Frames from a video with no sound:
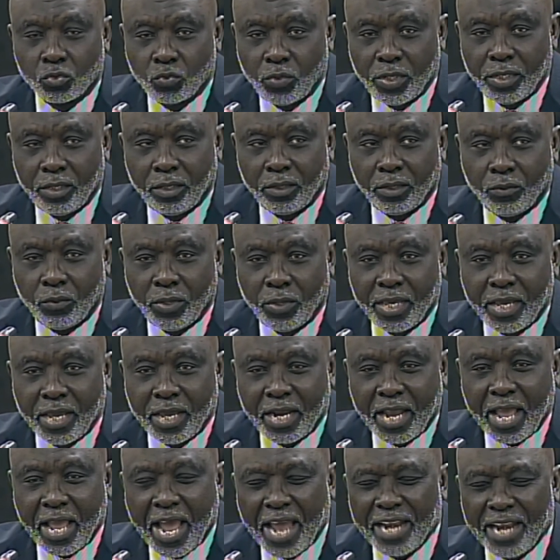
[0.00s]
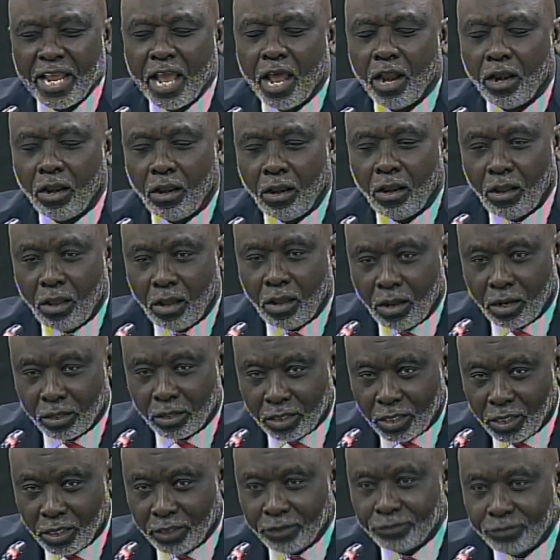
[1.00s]
we had had a
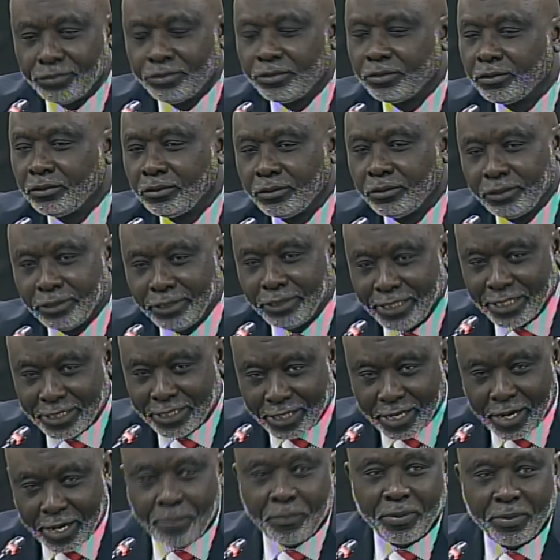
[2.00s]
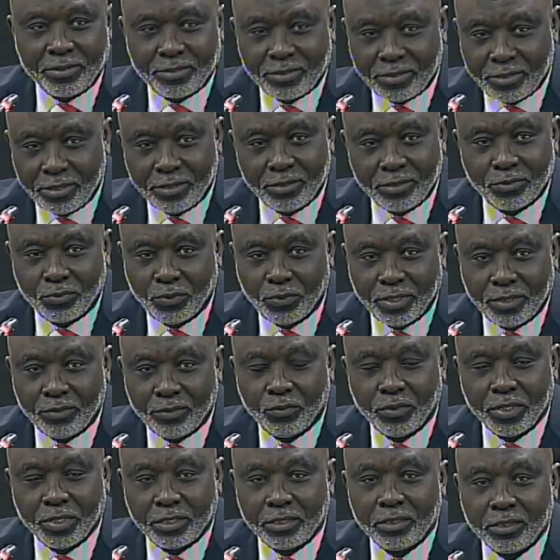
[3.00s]
lot of discrepancies
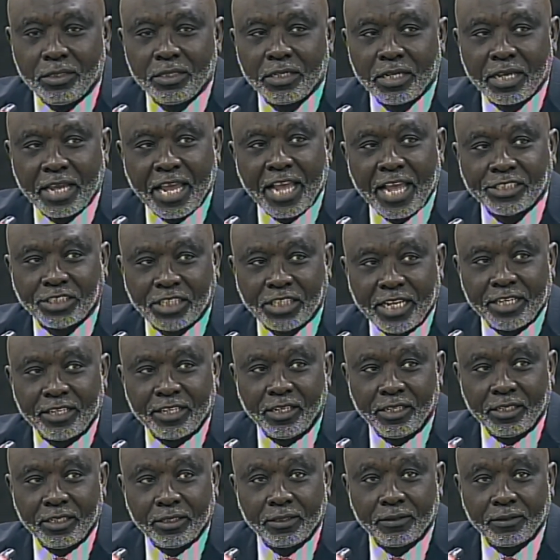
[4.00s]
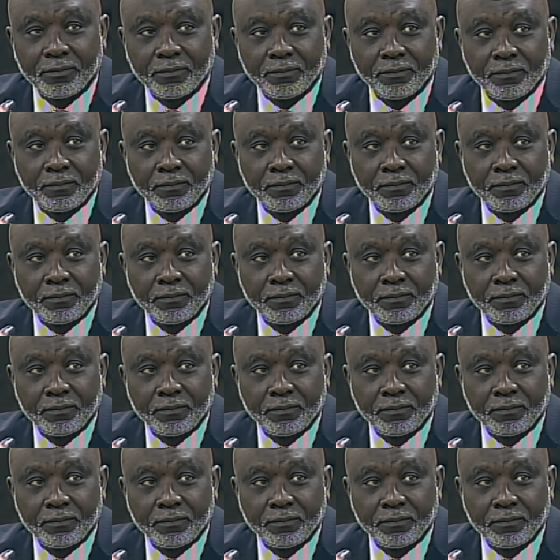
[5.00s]
with cash handling.